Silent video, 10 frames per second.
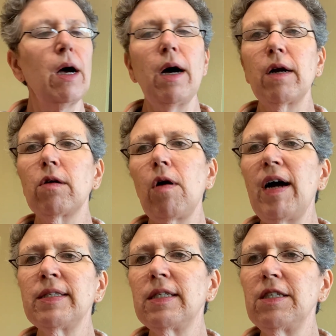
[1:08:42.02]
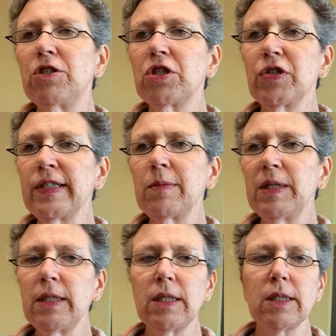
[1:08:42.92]
a cross stitch
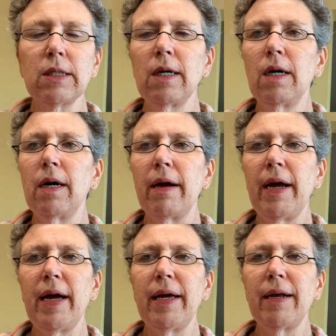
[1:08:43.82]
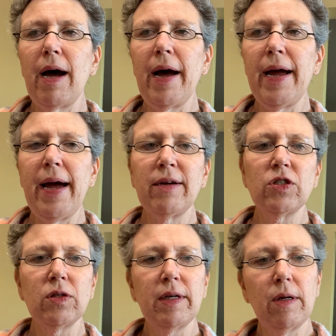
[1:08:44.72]
Christmas, and I
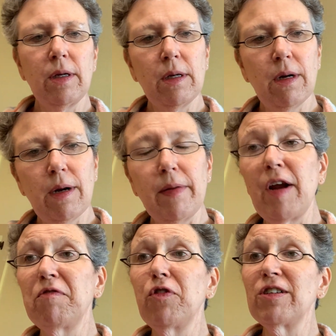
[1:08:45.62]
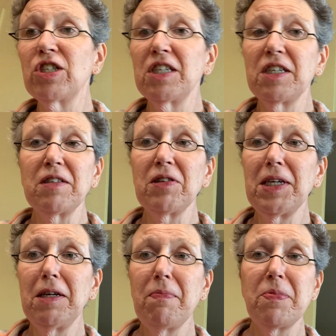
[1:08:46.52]
actually,
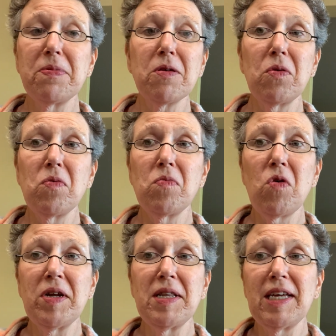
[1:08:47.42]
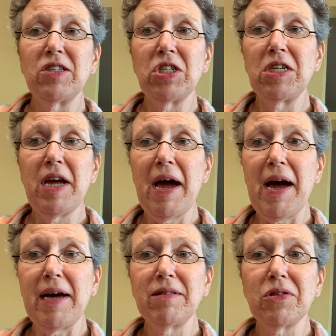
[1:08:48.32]
unfortunately, the one that she
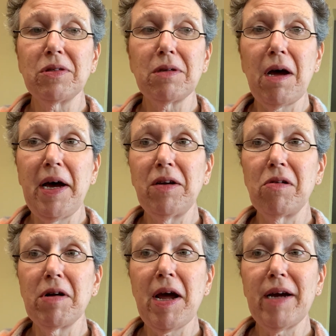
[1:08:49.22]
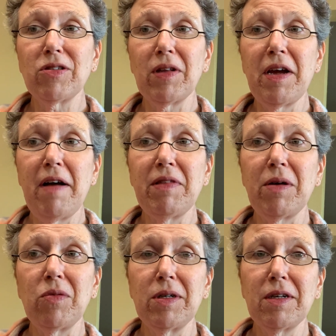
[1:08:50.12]
has, I don't actually have
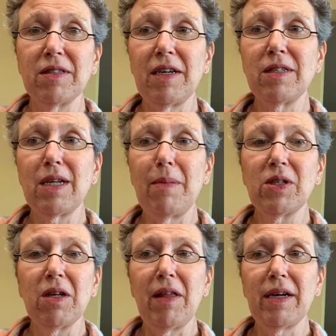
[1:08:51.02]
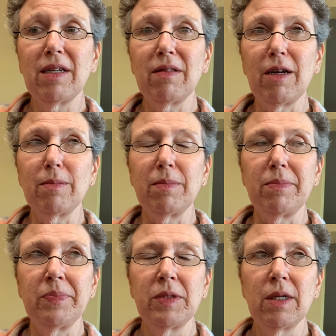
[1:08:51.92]
that one because I stopped collecting them
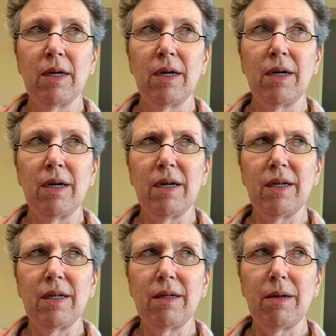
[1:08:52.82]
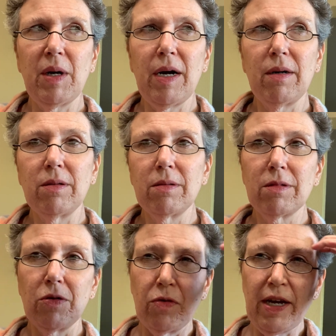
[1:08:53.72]
in about
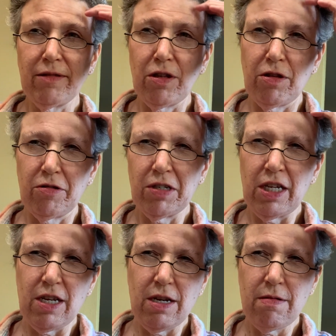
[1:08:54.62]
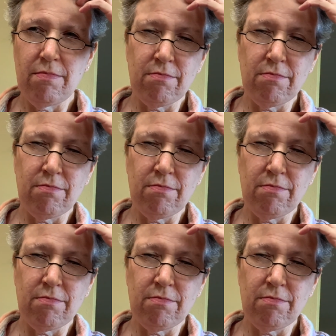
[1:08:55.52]
2013.